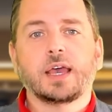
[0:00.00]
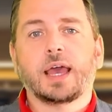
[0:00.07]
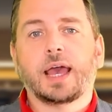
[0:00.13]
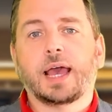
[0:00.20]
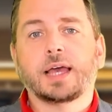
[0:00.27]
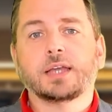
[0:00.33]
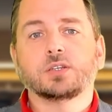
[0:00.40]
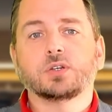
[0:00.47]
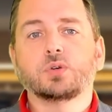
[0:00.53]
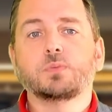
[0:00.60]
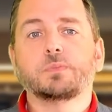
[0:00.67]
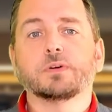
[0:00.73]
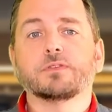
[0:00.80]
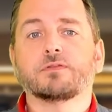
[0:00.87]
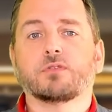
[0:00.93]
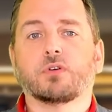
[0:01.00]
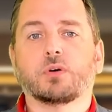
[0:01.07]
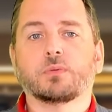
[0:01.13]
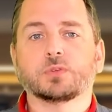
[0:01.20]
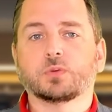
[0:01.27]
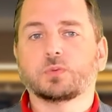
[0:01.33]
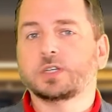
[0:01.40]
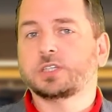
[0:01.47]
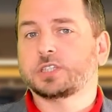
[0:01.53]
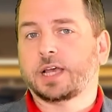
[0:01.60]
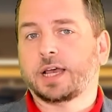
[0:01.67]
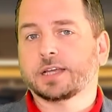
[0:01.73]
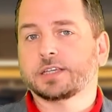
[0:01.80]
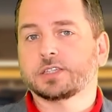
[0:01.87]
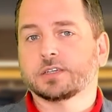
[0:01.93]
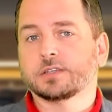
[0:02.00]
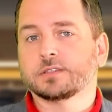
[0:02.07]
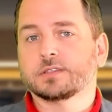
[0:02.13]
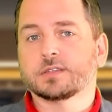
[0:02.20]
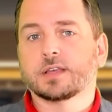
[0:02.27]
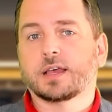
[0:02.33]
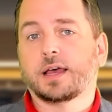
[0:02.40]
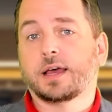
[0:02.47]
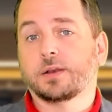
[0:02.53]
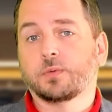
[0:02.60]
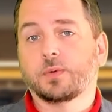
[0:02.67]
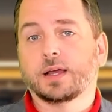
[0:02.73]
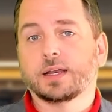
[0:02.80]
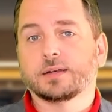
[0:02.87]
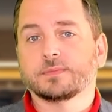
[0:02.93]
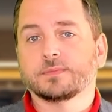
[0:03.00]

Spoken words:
and who performed which actions and when,